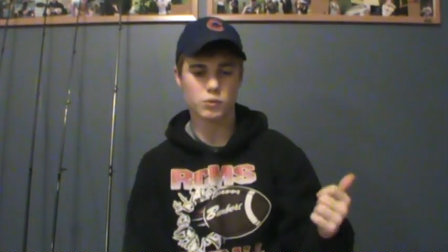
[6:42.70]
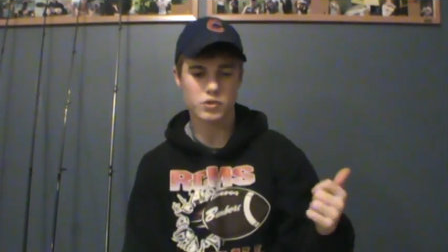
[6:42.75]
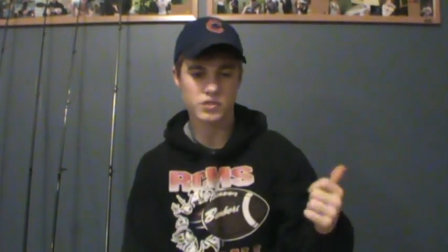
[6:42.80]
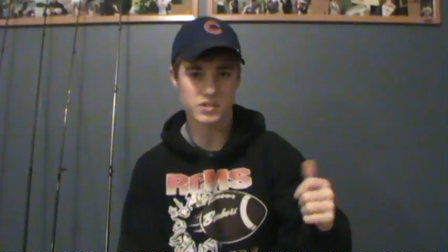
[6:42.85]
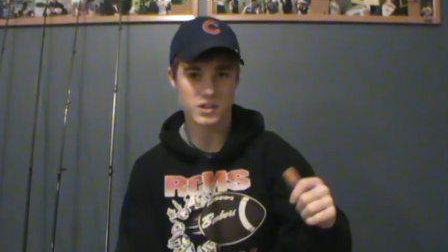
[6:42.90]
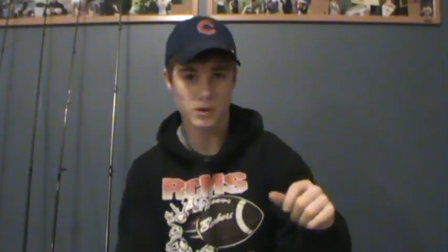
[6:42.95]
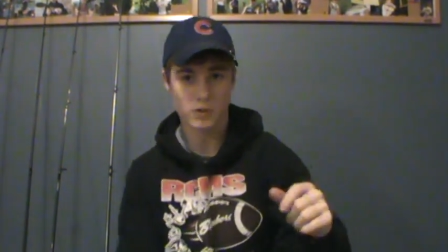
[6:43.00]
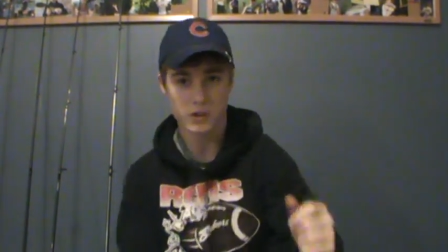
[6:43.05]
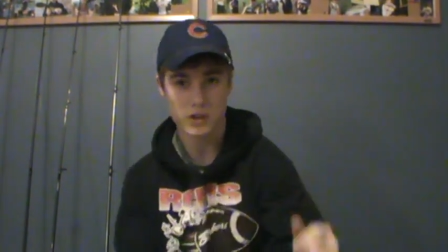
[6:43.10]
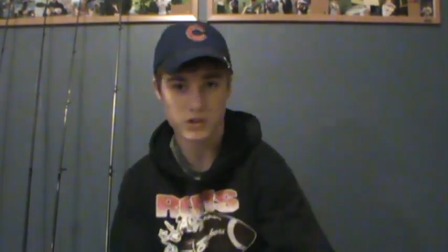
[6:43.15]
ones
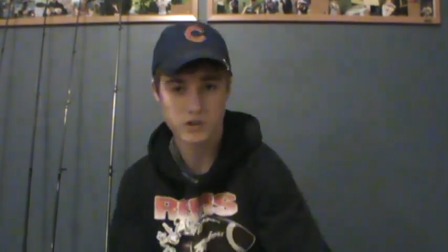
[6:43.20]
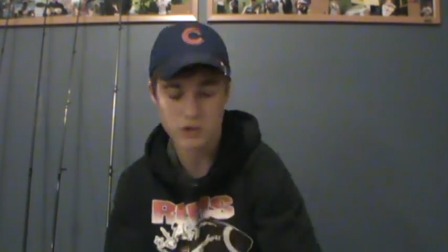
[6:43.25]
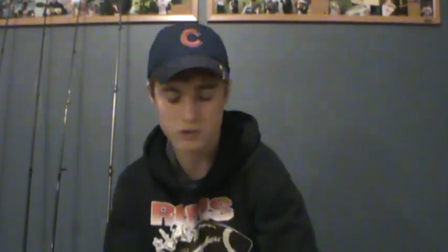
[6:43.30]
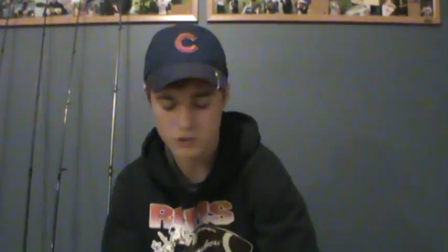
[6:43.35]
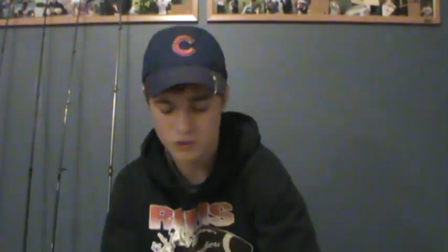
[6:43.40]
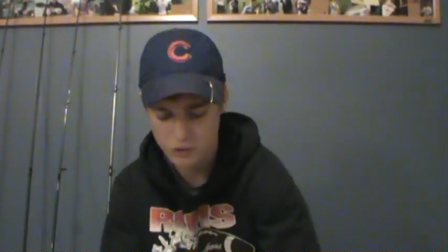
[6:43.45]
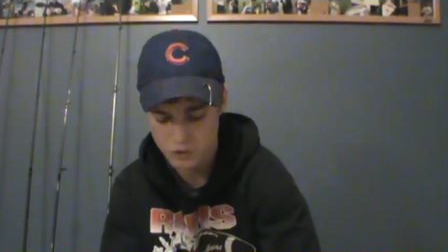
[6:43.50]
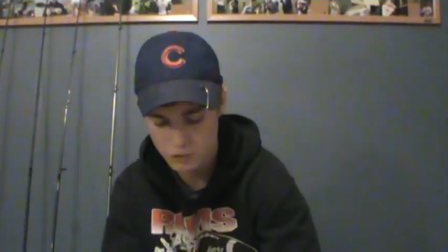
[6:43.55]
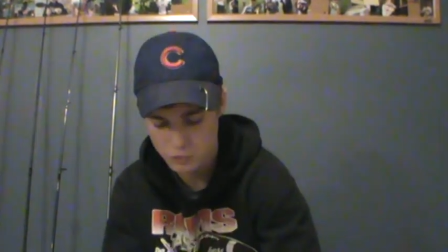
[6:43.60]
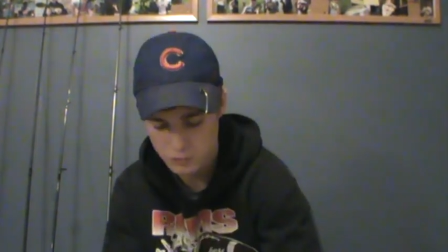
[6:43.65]
like what I showed
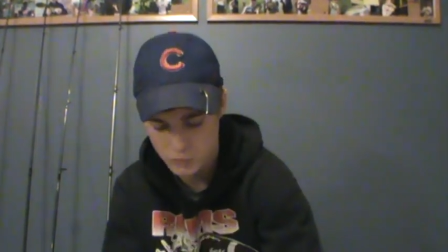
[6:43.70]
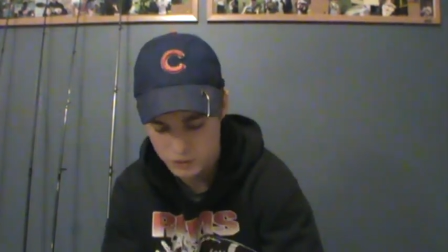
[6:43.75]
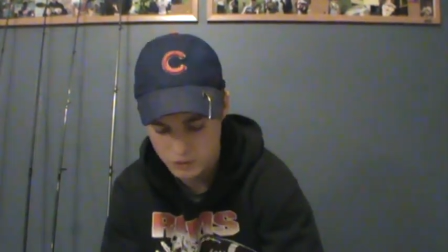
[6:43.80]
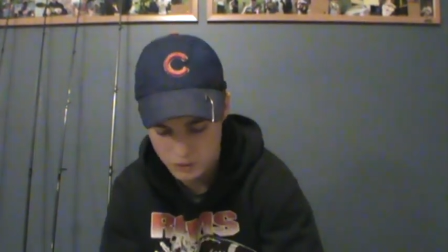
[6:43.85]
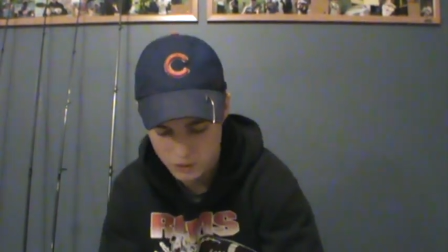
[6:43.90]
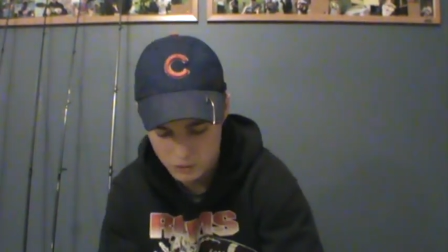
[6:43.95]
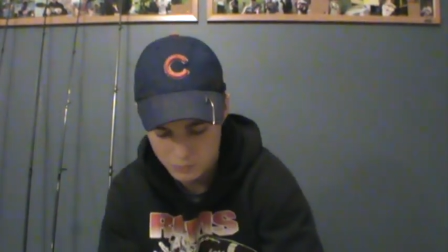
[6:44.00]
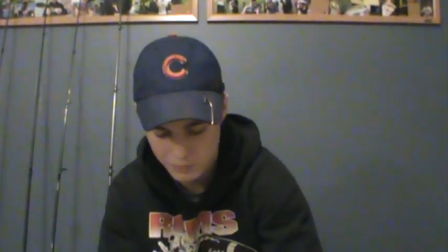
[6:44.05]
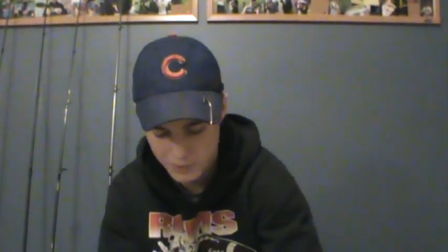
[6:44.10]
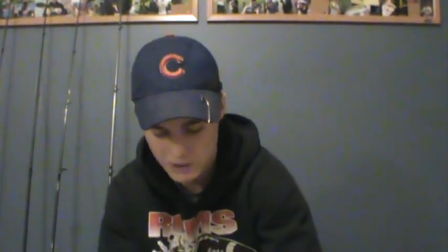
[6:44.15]
you earlier, but
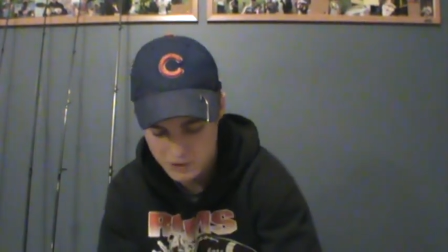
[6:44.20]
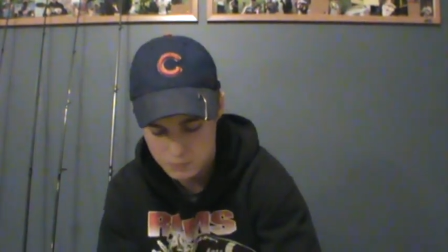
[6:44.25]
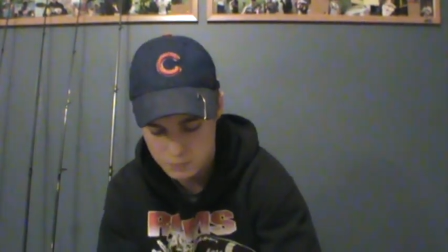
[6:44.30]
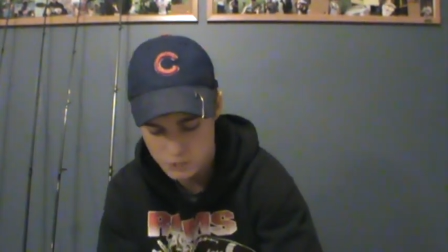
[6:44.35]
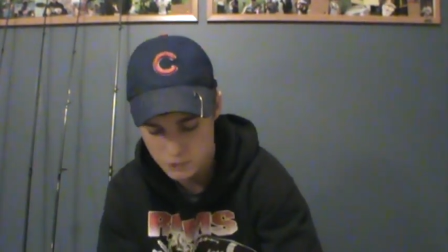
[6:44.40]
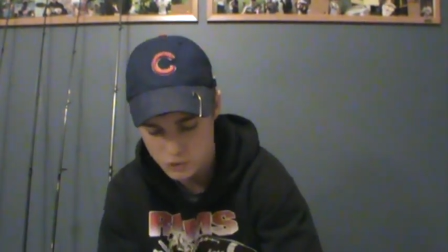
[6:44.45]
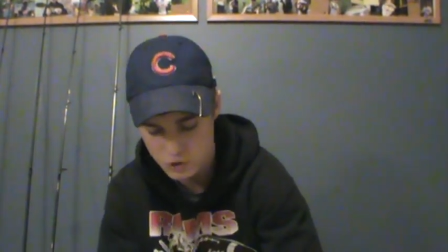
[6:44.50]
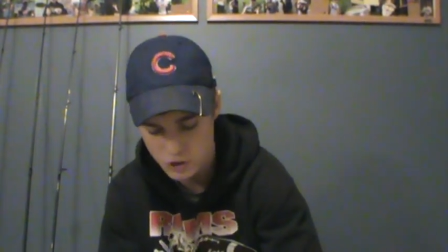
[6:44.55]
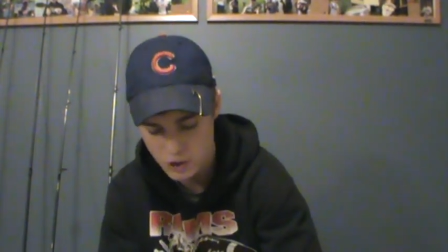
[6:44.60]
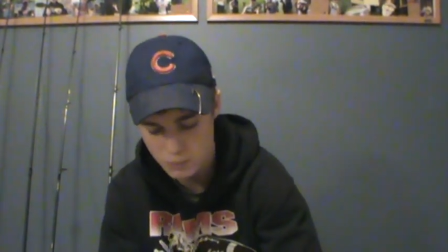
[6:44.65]
the Bass
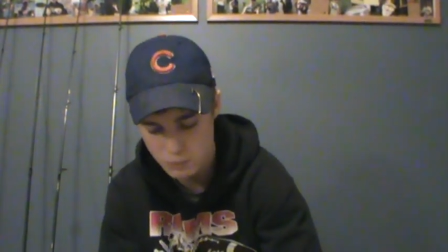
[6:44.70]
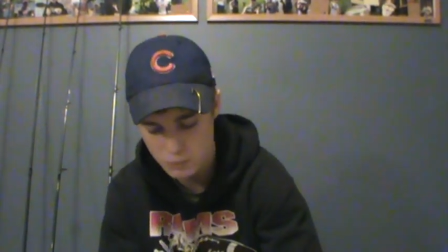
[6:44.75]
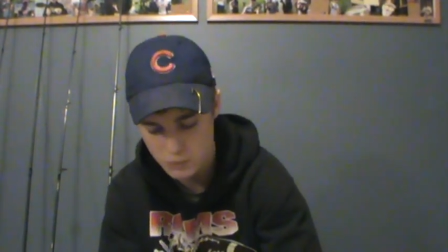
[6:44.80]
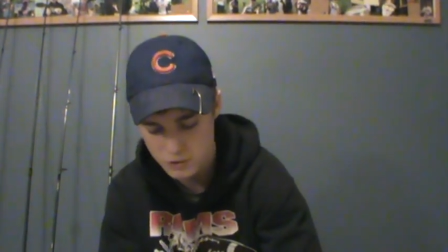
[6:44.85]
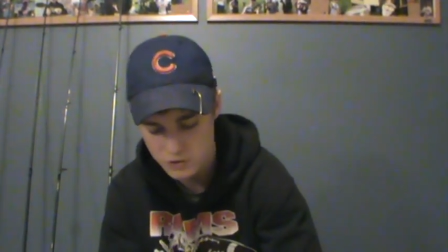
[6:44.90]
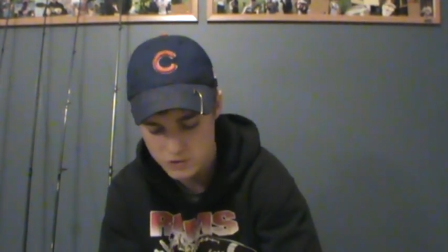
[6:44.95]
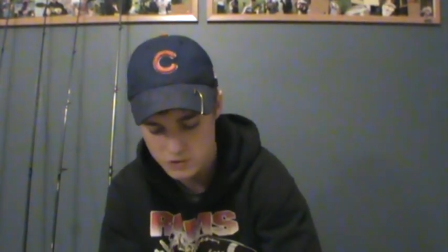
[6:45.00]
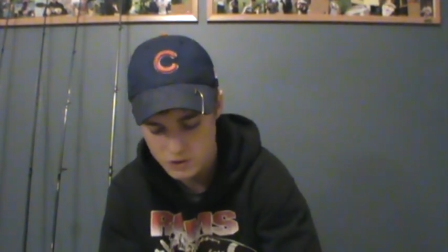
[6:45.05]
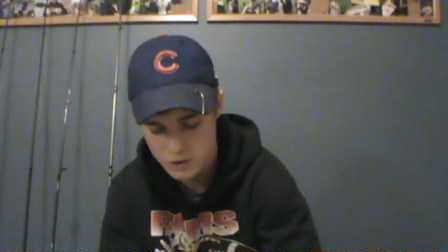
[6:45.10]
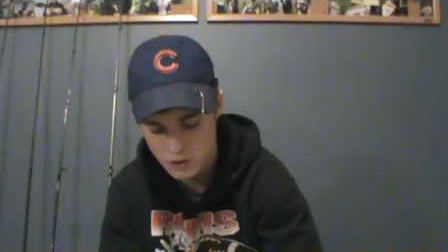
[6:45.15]
Pro Shop
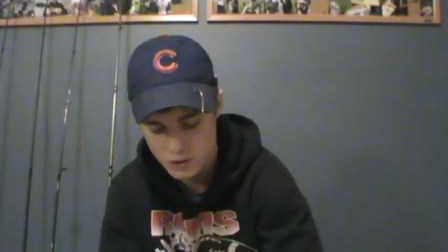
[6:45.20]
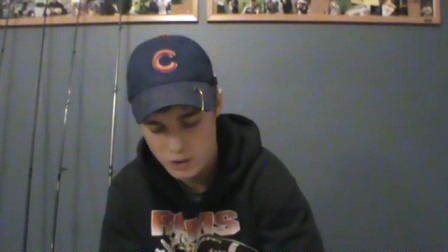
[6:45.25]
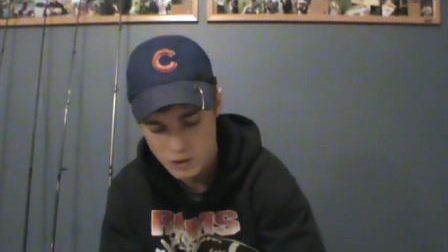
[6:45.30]
ones.